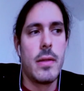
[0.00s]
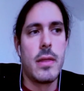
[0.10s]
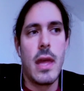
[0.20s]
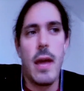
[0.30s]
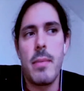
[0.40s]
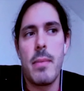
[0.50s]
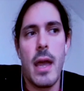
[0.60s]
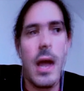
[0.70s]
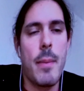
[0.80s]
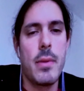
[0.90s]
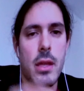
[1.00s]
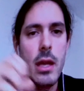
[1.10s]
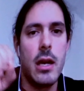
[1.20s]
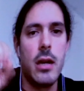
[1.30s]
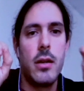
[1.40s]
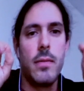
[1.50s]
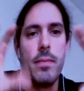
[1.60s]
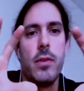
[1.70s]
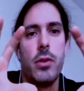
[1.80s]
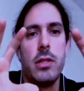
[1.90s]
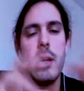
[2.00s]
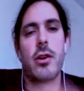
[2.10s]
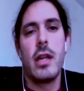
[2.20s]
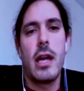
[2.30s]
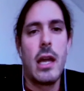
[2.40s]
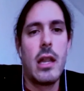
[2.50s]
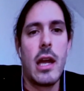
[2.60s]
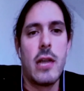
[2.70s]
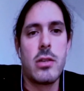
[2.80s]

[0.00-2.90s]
That may happen to kind of, deer in the headlights.